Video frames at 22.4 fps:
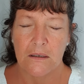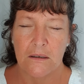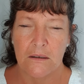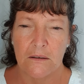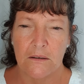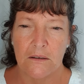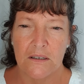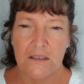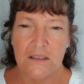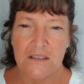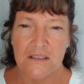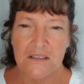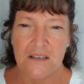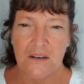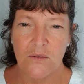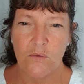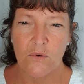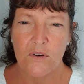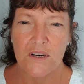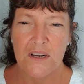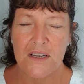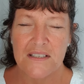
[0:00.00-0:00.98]
all right
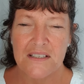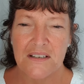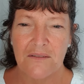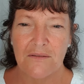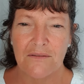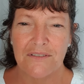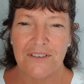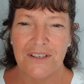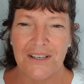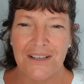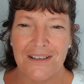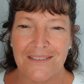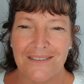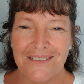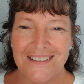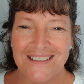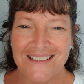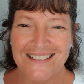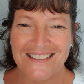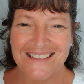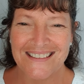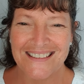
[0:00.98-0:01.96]
someone has
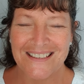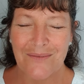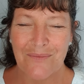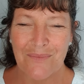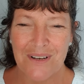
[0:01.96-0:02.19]
unforgiveness